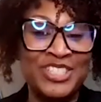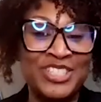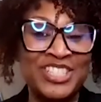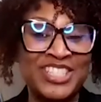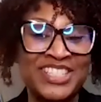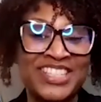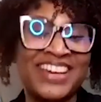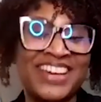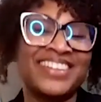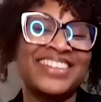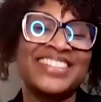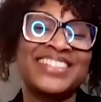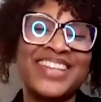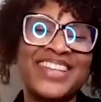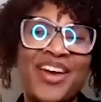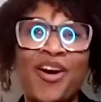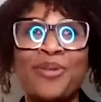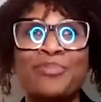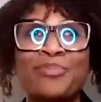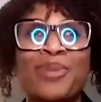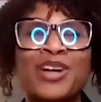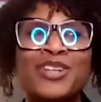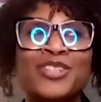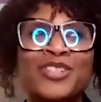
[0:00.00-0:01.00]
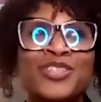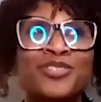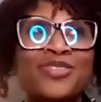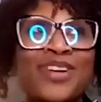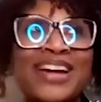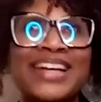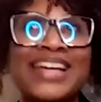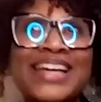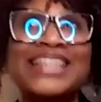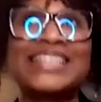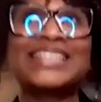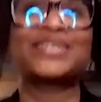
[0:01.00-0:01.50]
was just going to say, our mantra
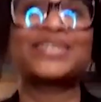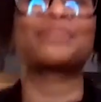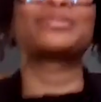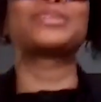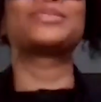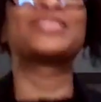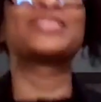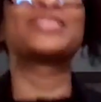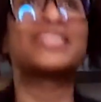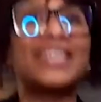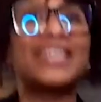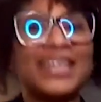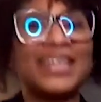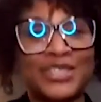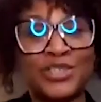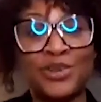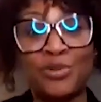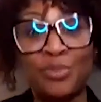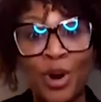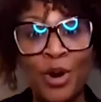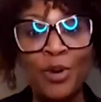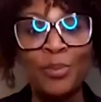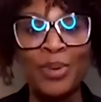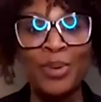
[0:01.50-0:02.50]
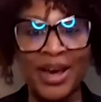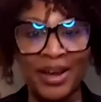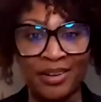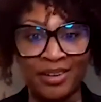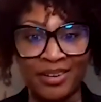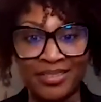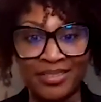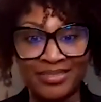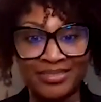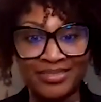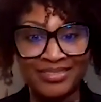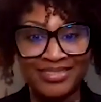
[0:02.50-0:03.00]
at NWC is grow
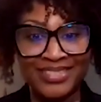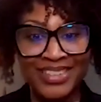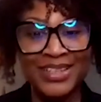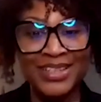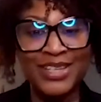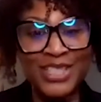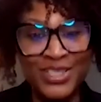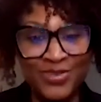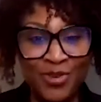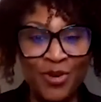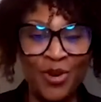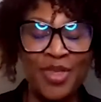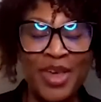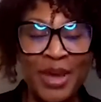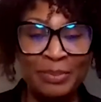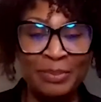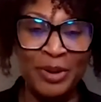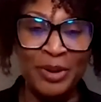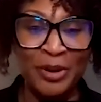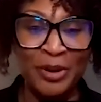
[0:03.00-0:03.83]
better. And it's for that